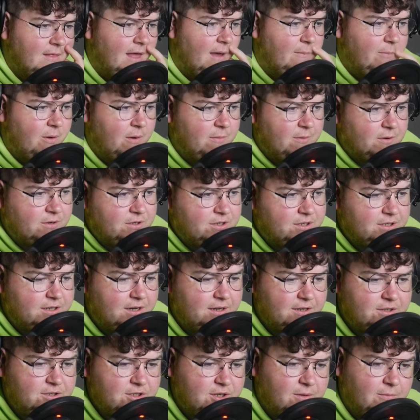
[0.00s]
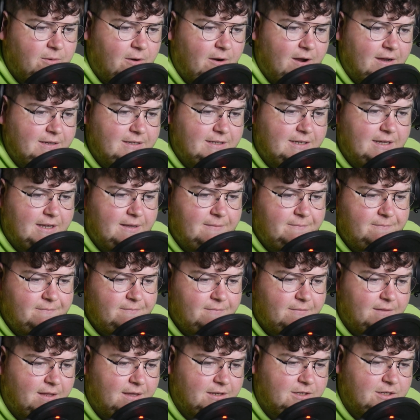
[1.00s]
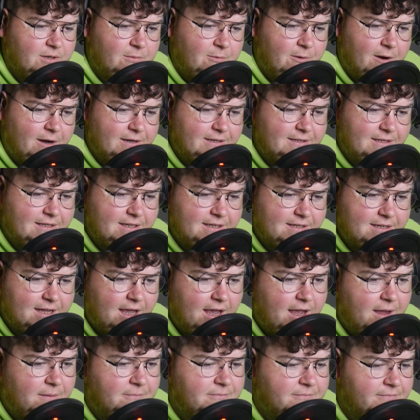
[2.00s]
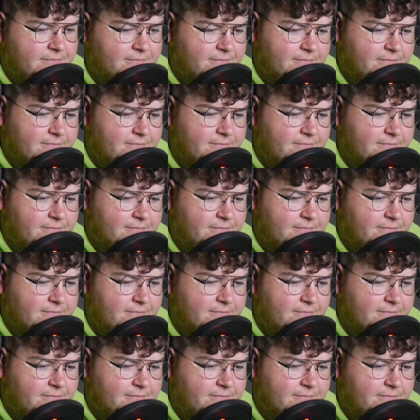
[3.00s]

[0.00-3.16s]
that pretty much summarises it. That summarises this game.